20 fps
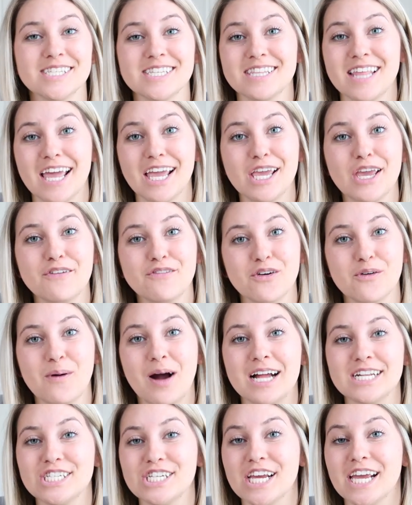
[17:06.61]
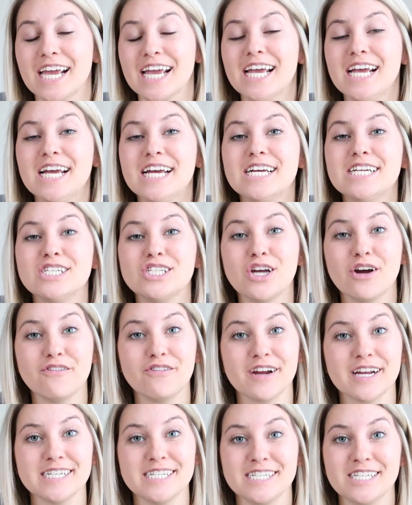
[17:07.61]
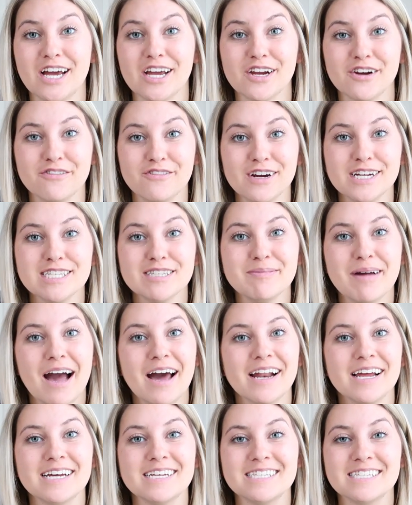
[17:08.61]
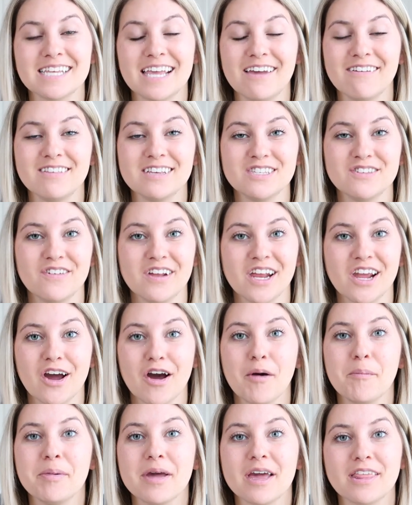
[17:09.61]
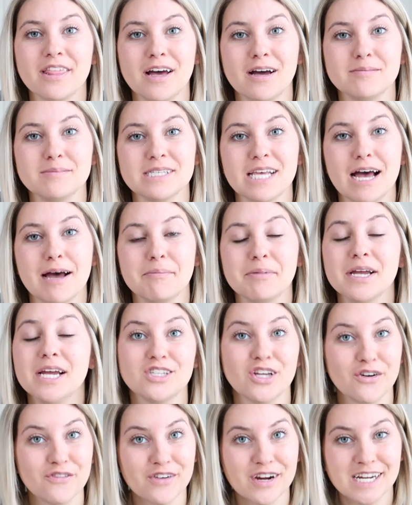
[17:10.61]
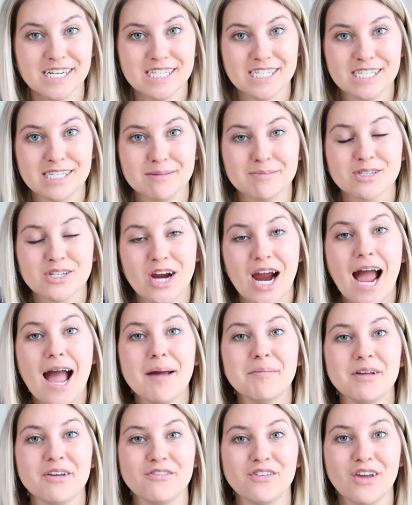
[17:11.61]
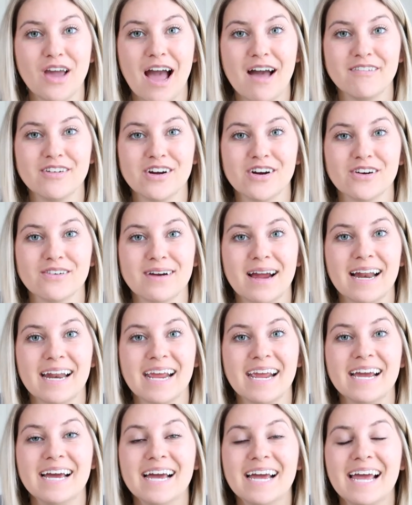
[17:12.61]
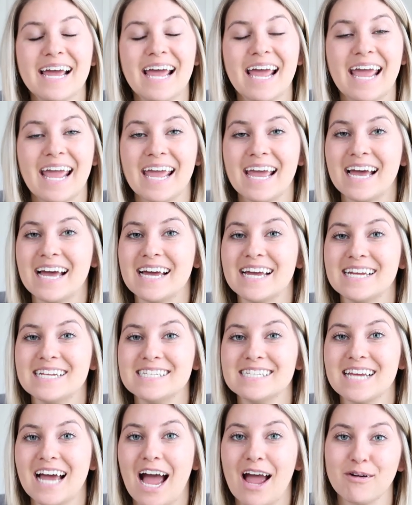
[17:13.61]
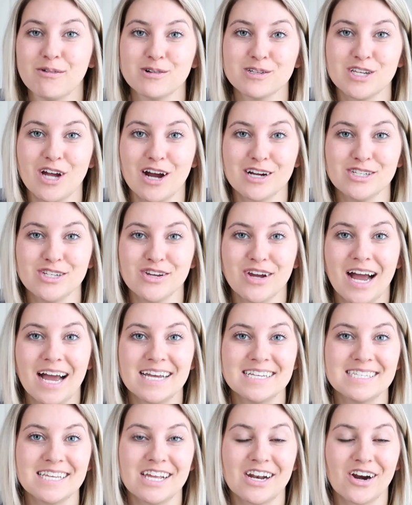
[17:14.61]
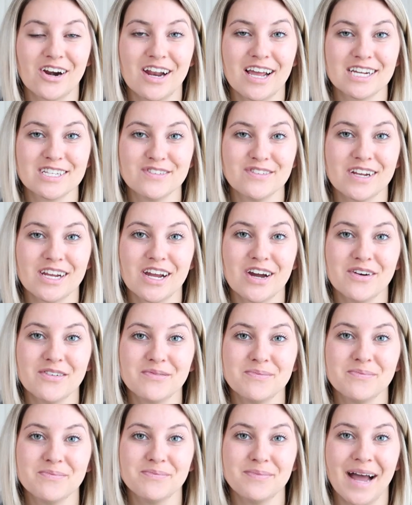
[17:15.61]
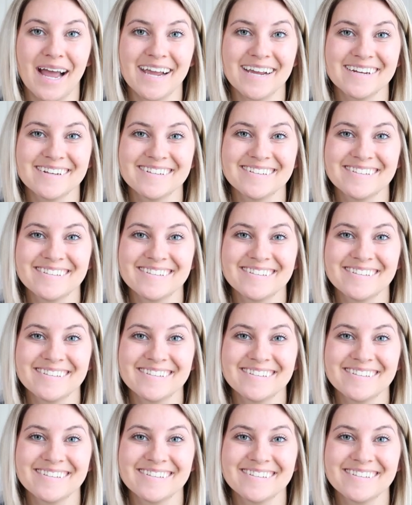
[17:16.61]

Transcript: Thank you for watching. Don't forget to tell your friends about us. Give this video a big thumbs up. Don't forget to subscribe if you haven't already. And I will talk to you guys in our next video. Bye.